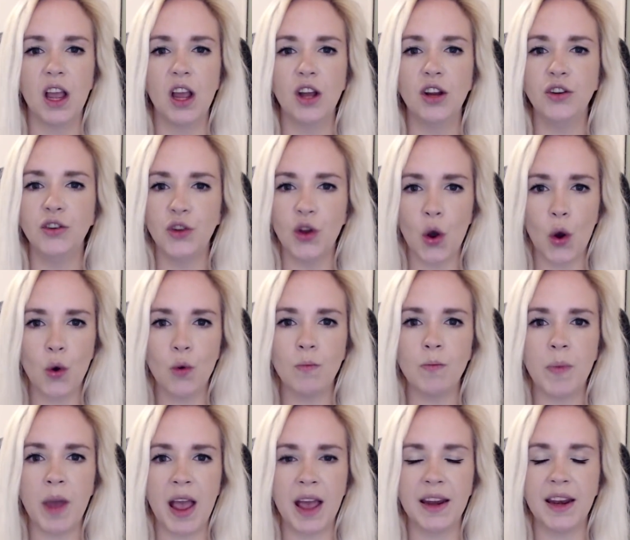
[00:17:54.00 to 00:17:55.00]
No
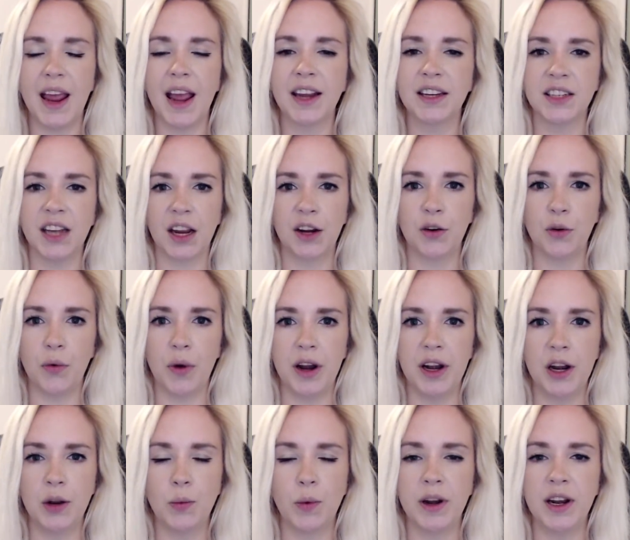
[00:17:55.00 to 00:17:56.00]
man
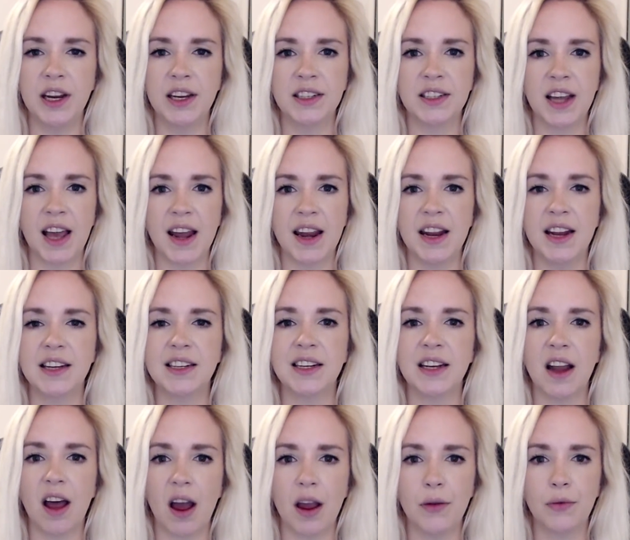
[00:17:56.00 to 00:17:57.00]
exaggerated when he said his
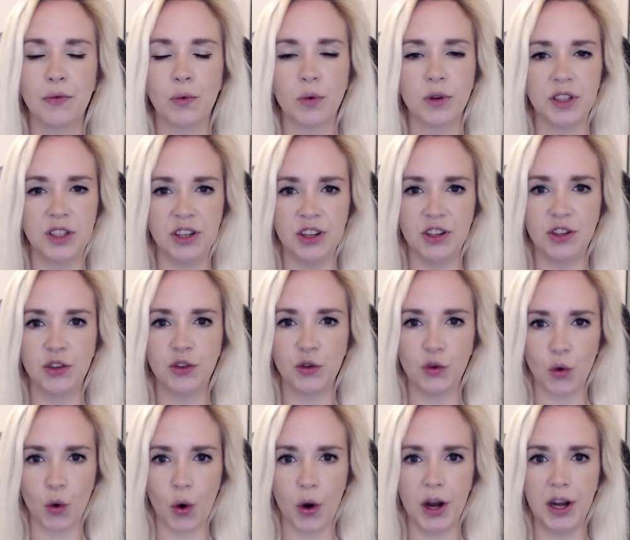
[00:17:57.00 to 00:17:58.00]
life was
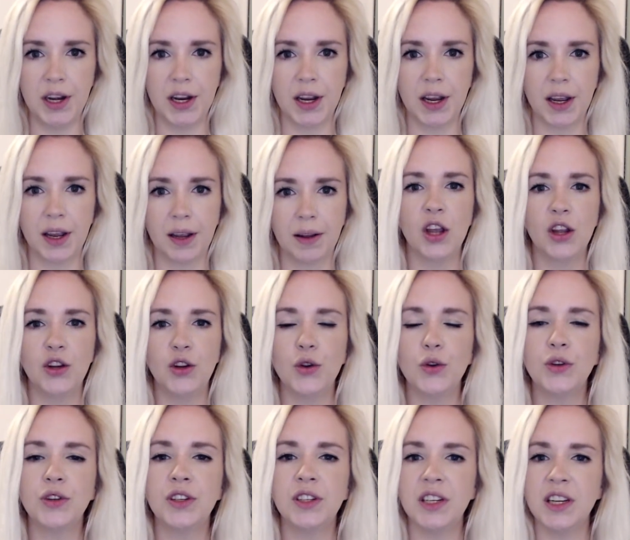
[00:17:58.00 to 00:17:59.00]
destroyed. You
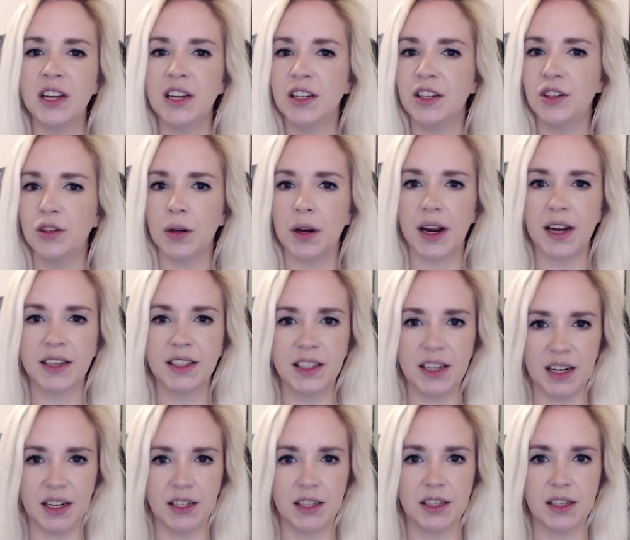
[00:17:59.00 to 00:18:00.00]
cease to
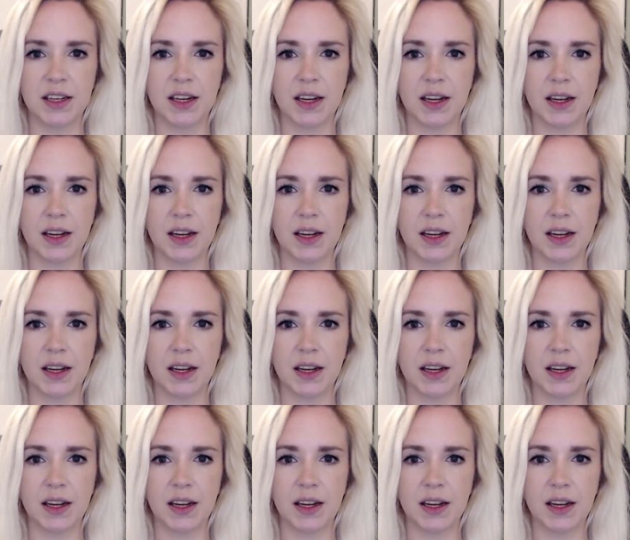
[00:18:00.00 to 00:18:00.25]
exist.